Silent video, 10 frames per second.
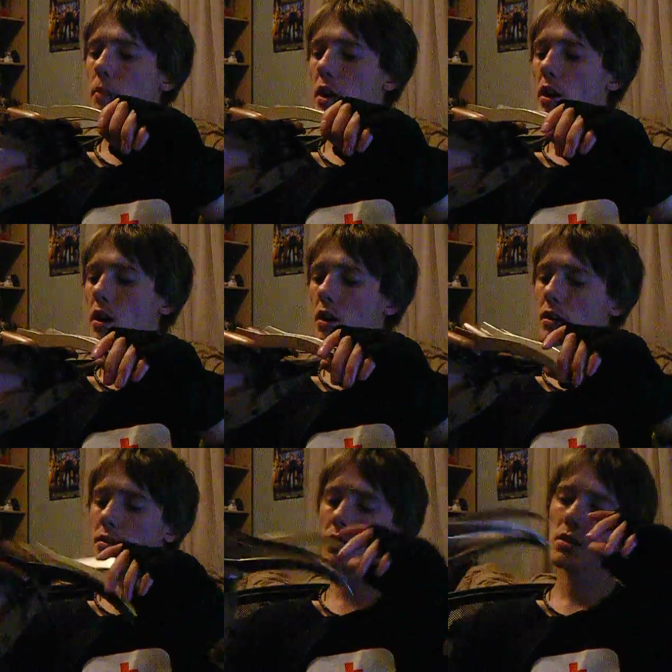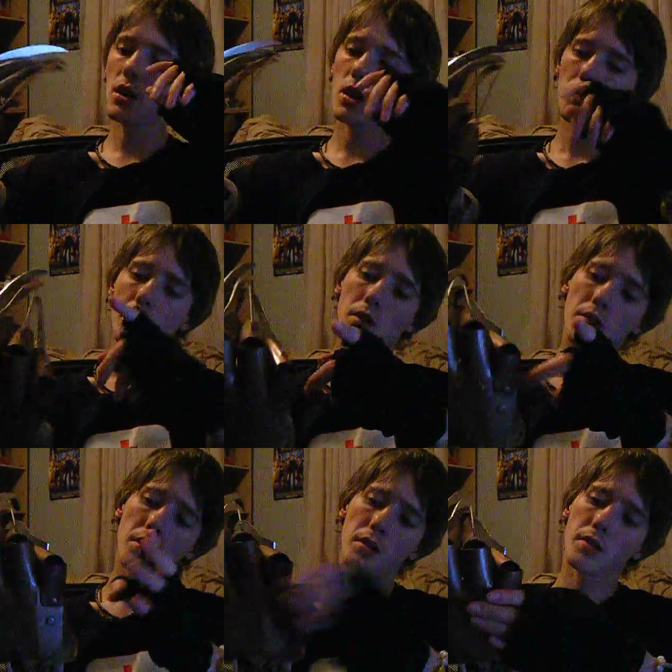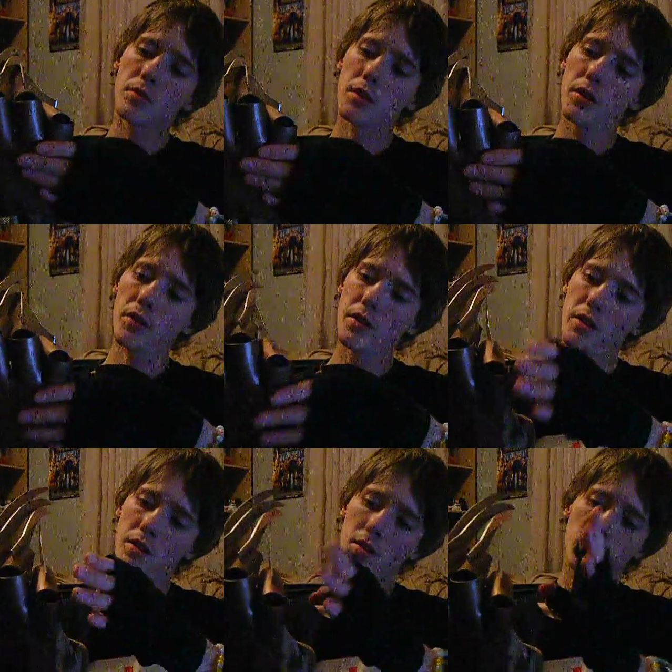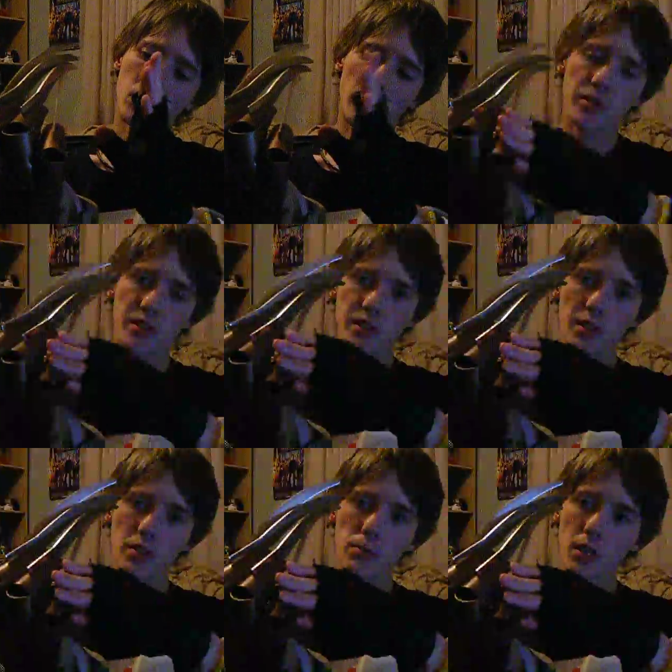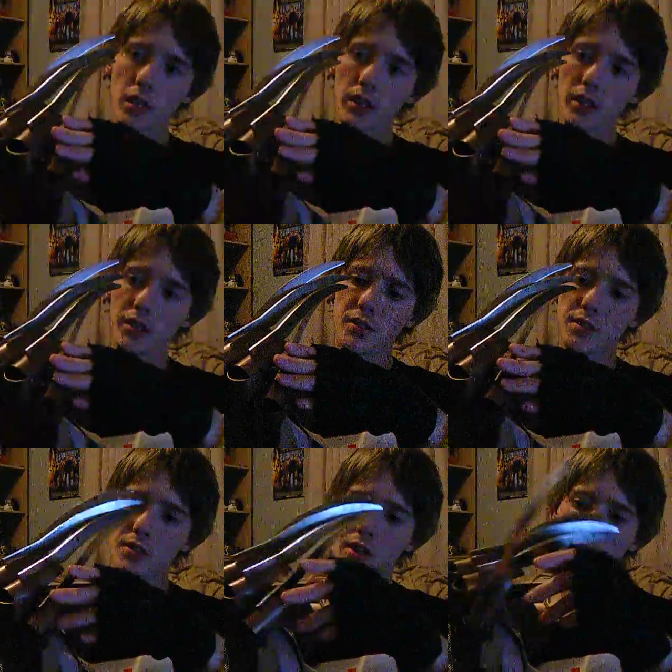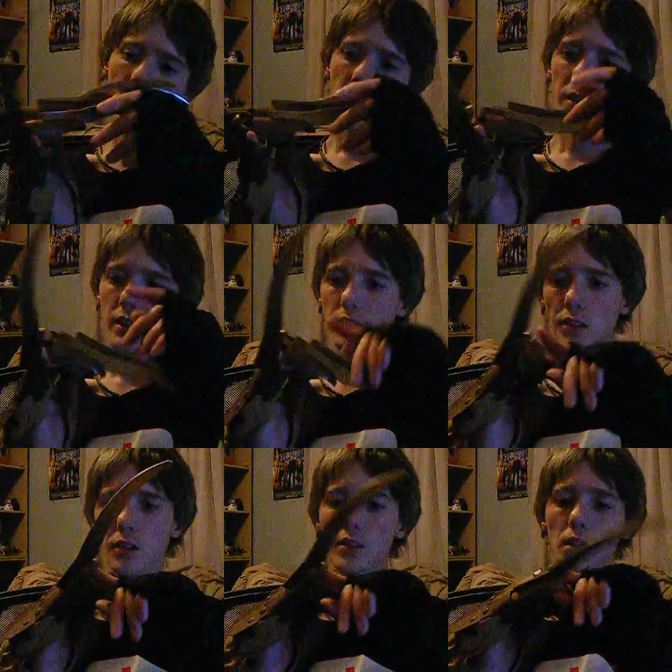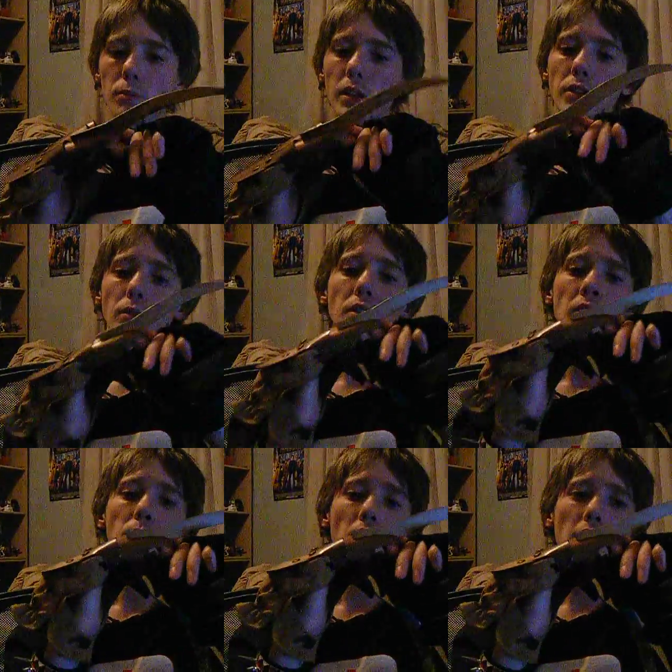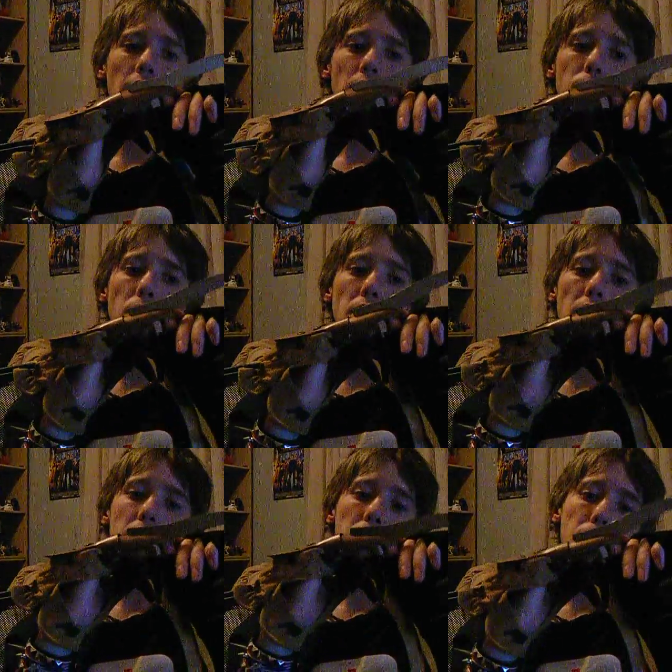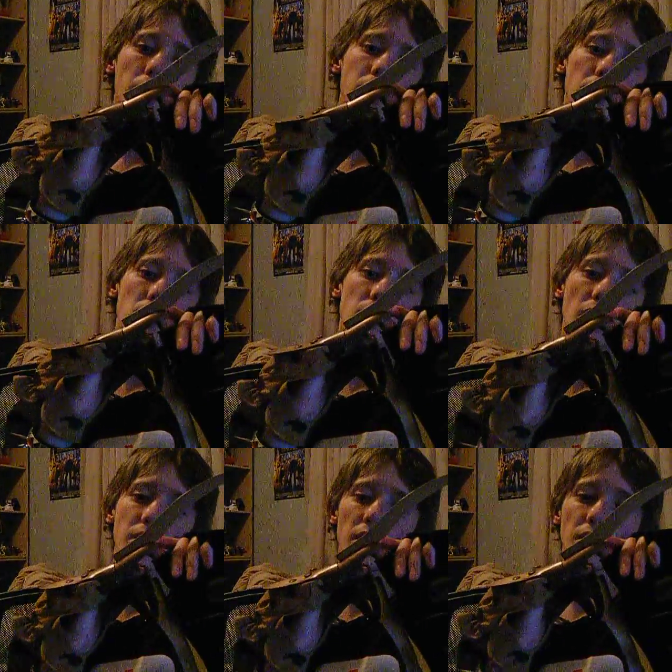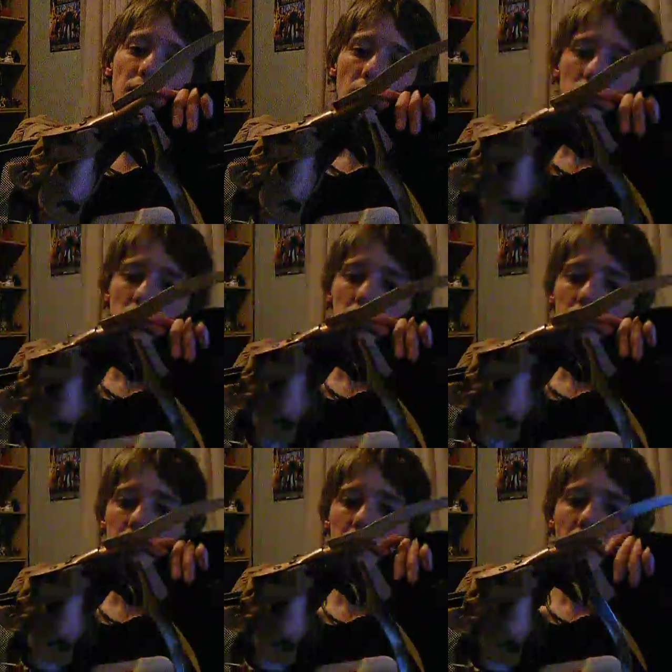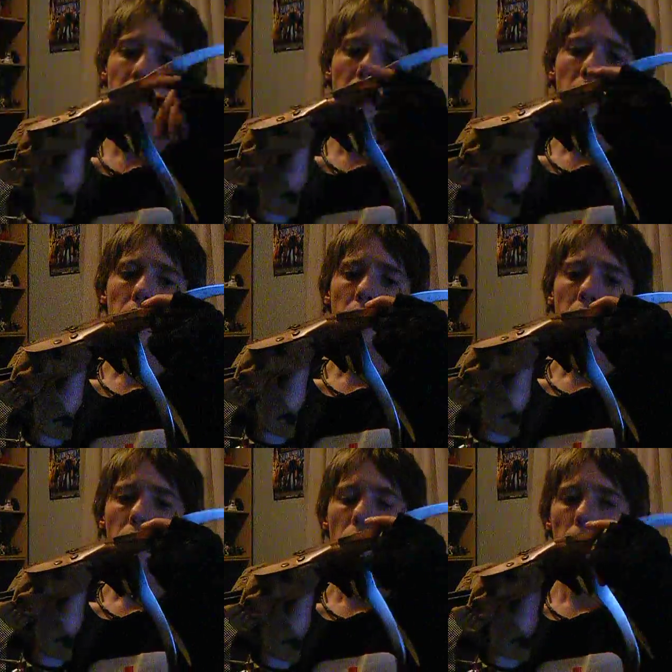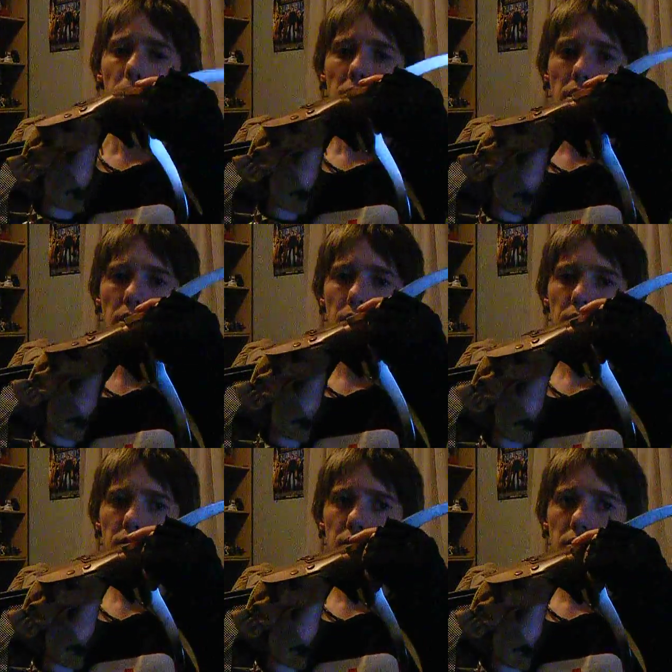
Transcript: But it's all copper with some sort of steel blades. These look like P210 blades, but I did research and these are just replicas.